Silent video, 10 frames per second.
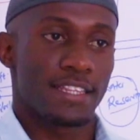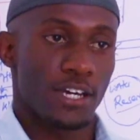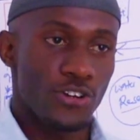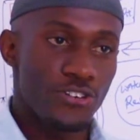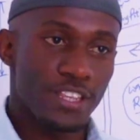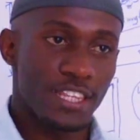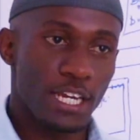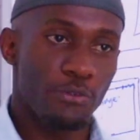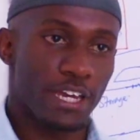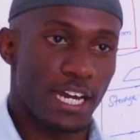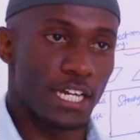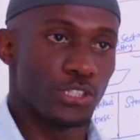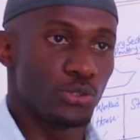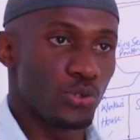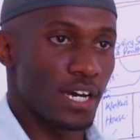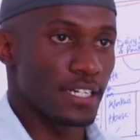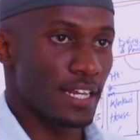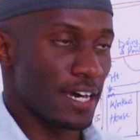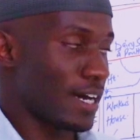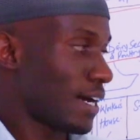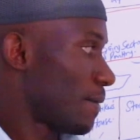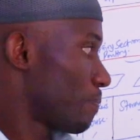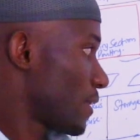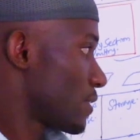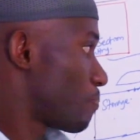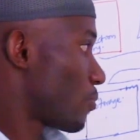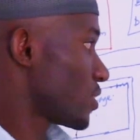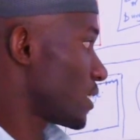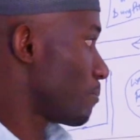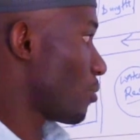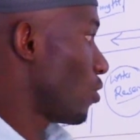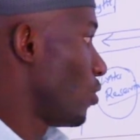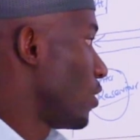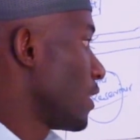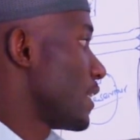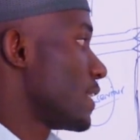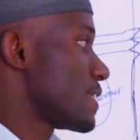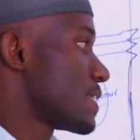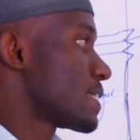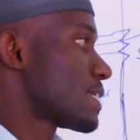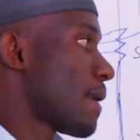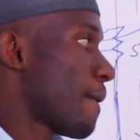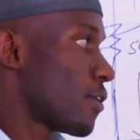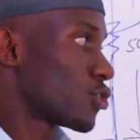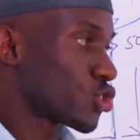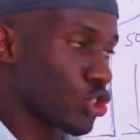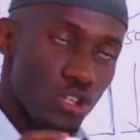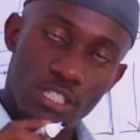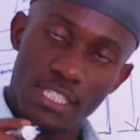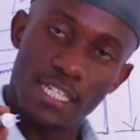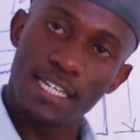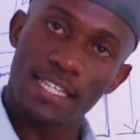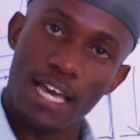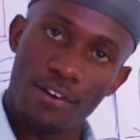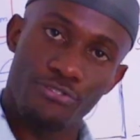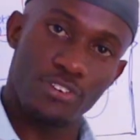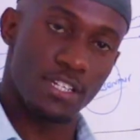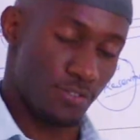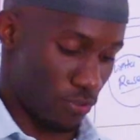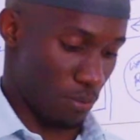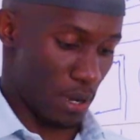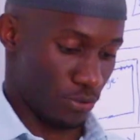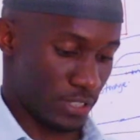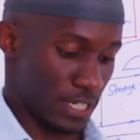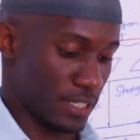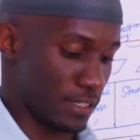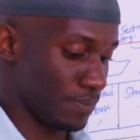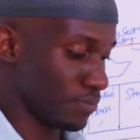The only thing we can do and is possible is sourcing their feeds from outside.